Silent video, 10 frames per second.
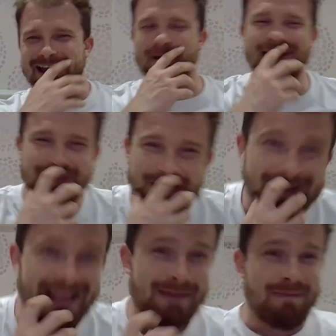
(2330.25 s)

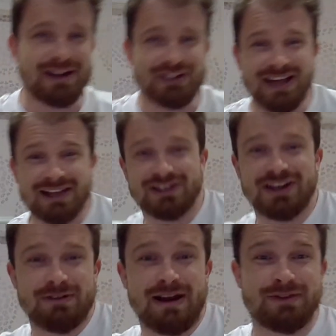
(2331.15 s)
Imagine that
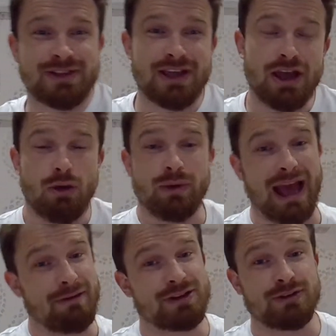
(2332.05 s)
turnaround.
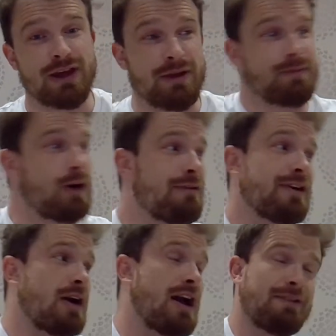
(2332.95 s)
We have to, though. I
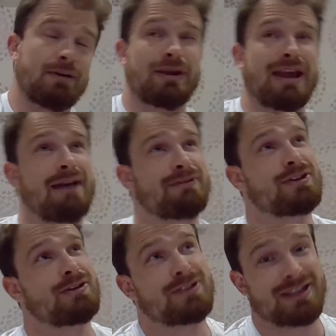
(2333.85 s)
think we have
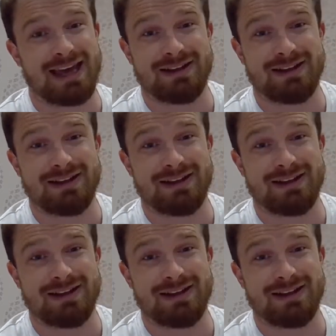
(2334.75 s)
to